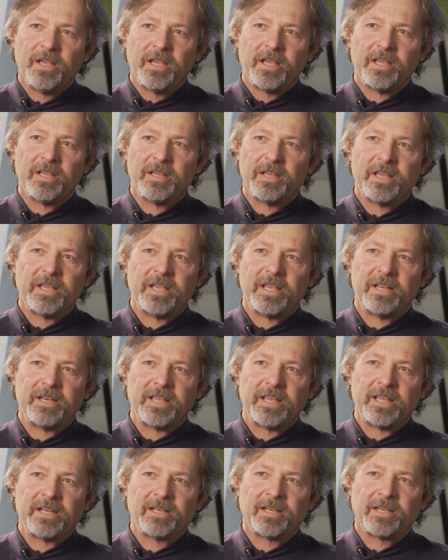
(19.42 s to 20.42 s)
It, it,
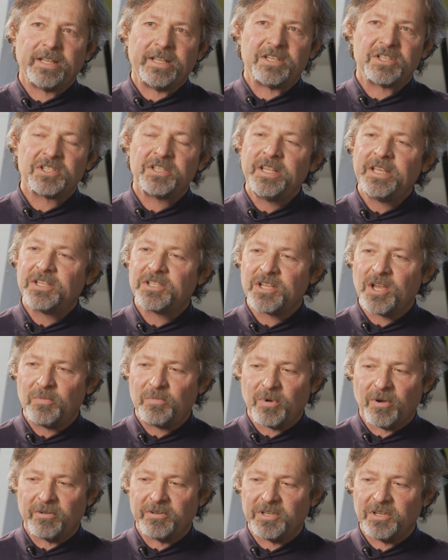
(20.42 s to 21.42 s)
it, it sneaks
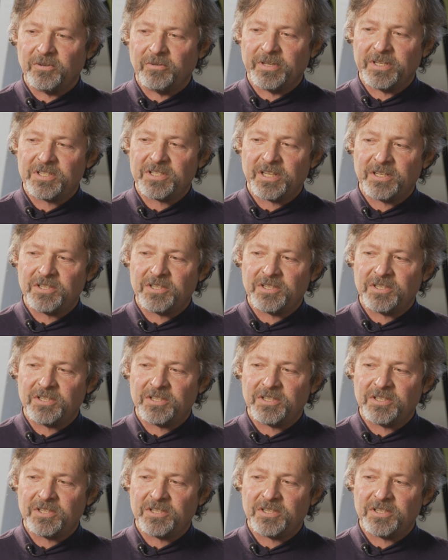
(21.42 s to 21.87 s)
up on you, it's